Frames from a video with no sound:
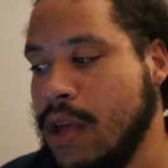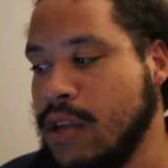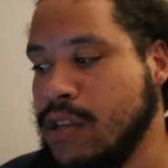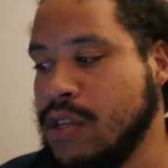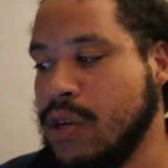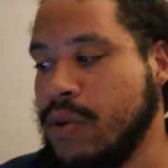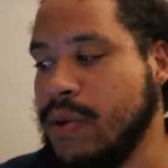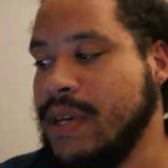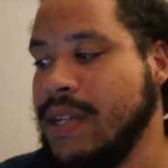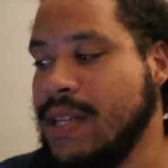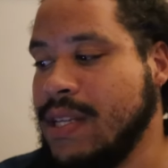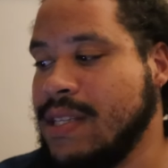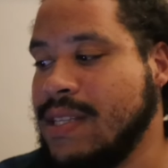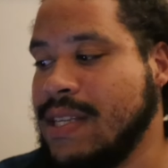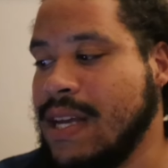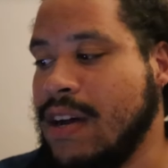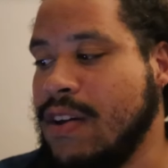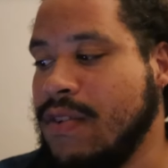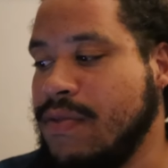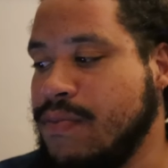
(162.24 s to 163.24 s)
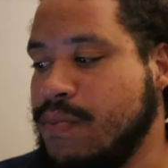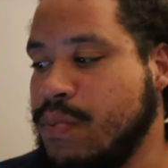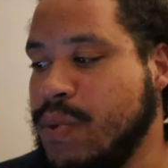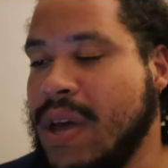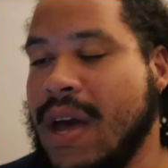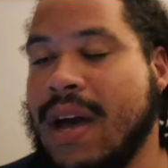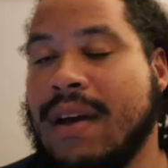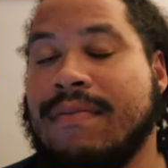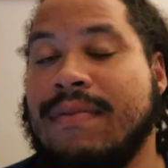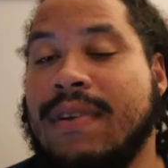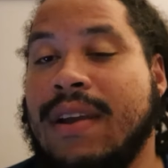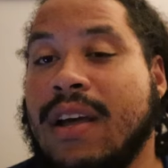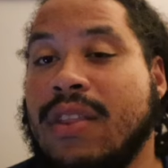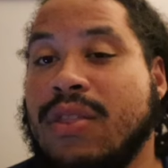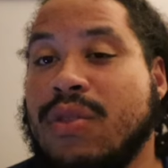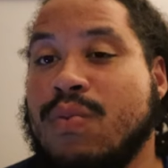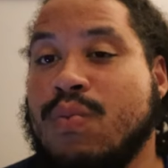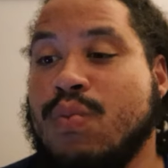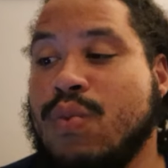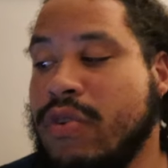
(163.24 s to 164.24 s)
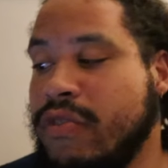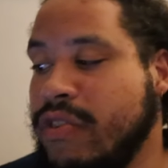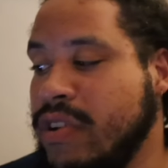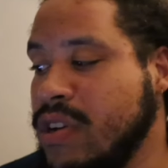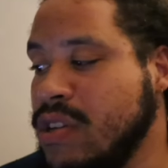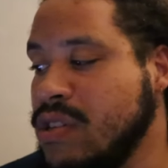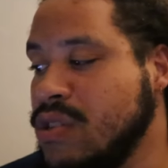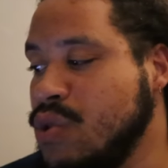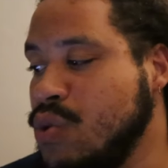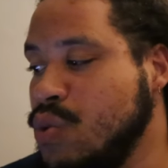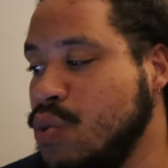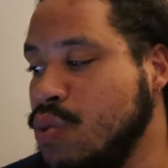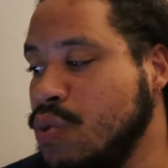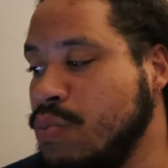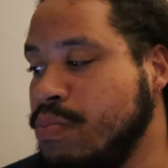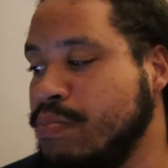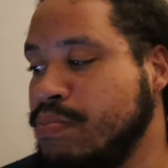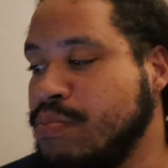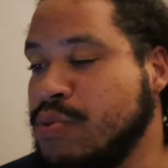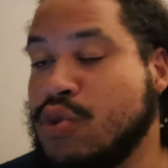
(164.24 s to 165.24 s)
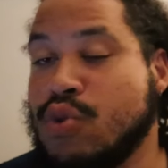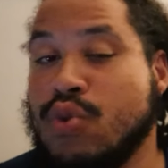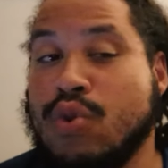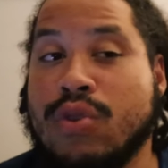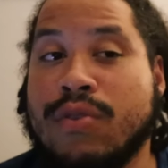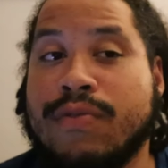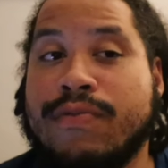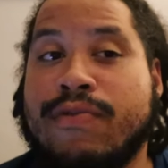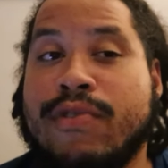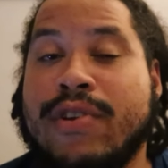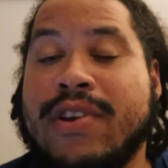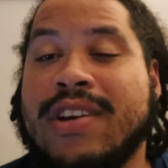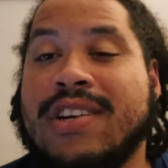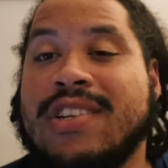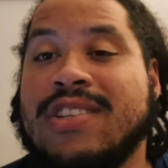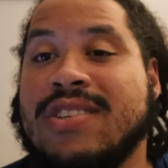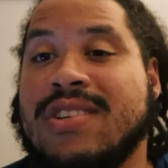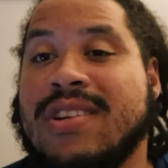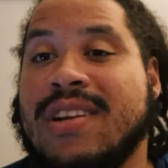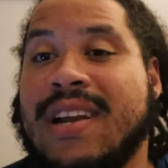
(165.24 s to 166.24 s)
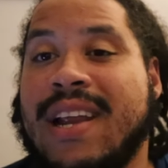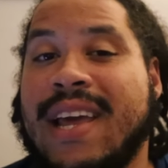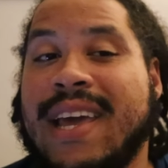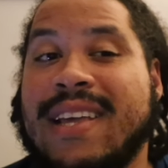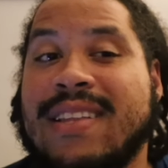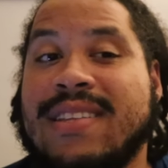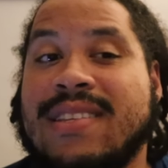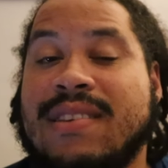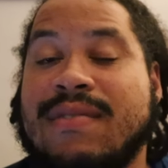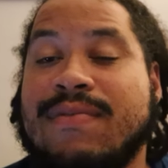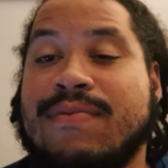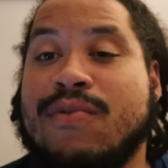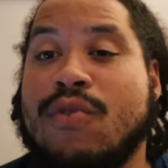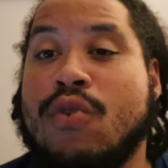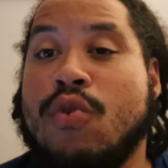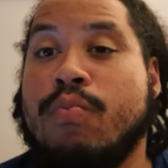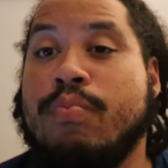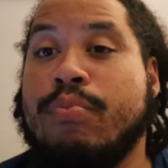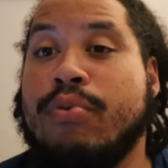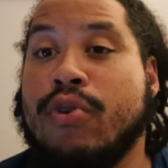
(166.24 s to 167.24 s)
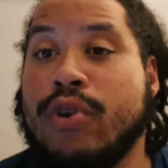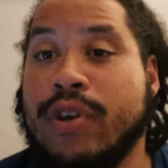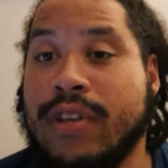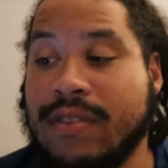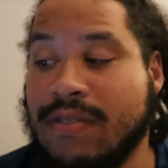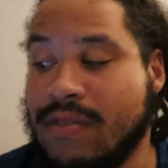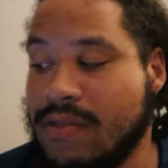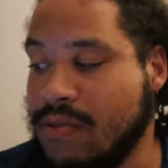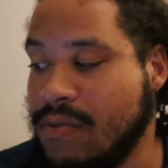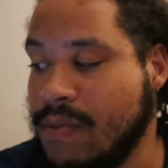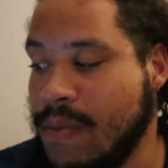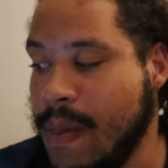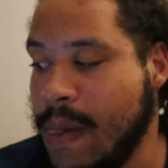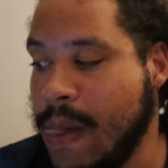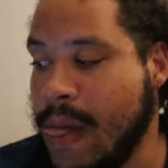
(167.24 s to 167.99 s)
So in the South, we have London Warriors, who scored 384 points.